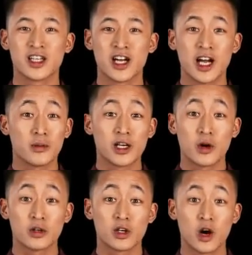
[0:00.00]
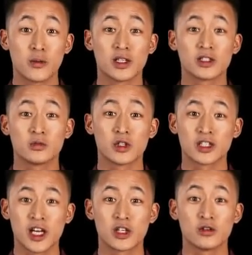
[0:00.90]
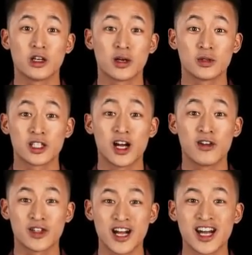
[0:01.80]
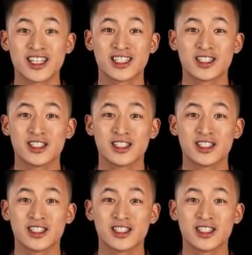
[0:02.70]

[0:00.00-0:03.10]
Let me know in the comments which deck you'd like me to cover next.